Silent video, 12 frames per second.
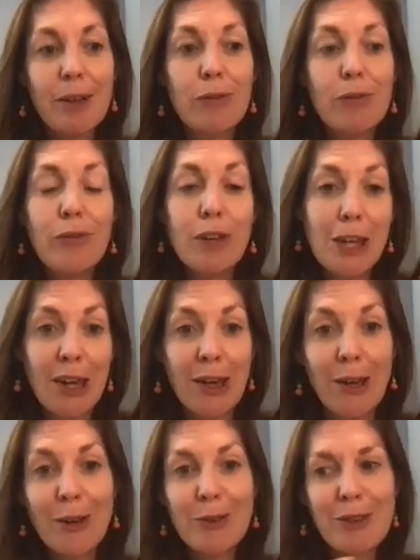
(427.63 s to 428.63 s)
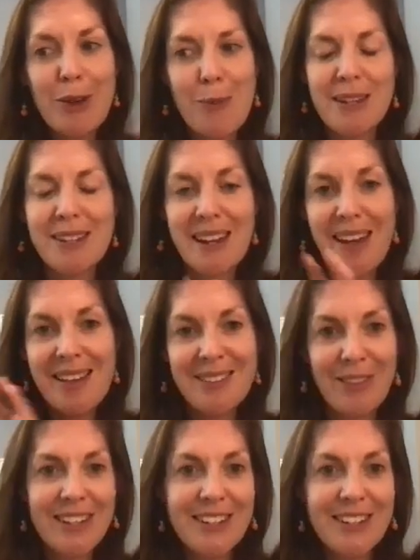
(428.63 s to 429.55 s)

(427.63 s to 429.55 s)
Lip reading: for you, for your business, for the